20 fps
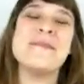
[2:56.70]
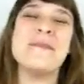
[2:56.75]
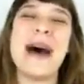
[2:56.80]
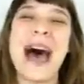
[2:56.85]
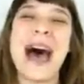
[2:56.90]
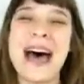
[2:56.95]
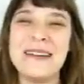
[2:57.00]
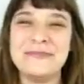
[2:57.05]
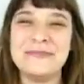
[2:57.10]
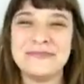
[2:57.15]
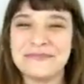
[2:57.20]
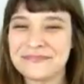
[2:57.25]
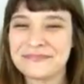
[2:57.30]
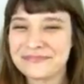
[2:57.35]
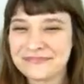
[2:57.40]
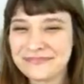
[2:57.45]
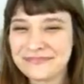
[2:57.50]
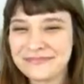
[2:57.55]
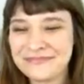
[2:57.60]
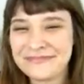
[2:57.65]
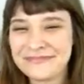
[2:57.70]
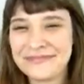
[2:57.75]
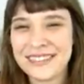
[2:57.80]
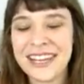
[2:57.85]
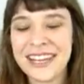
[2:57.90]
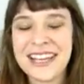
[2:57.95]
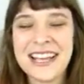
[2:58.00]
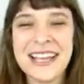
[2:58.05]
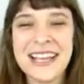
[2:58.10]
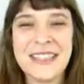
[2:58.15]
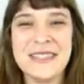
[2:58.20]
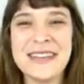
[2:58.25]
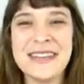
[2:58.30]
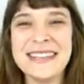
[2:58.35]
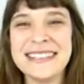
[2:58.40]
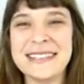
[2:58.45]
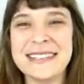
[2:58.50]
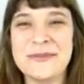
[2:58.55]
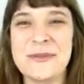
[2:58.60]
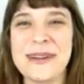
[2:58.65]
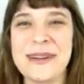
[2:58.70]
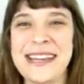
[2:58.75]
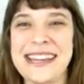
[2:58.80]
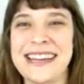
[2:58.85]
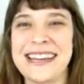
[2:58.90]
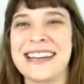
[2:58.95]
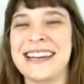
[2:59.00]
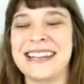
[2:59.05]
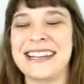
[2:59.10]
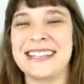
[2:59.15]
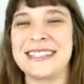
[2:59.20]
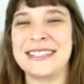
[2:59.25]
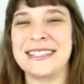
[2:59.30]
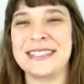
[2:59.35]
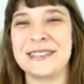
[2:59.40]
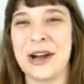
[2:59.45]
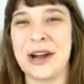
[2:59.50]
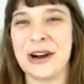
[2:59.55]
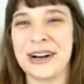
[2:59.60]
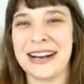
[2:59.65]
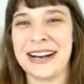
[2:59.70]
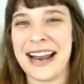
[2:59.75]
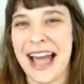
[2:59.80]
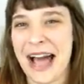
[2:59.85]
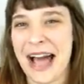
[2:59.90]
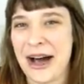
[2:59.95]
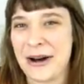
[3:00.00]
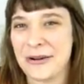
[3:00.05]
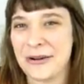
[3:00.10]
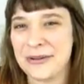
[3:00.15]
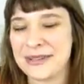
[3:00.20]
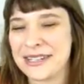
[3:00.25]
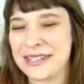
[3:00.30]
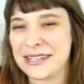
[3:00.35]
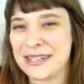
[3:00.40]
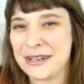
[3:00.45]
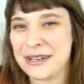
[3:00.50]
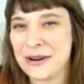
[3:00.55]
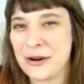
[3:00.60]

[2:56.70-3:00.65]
but this week started out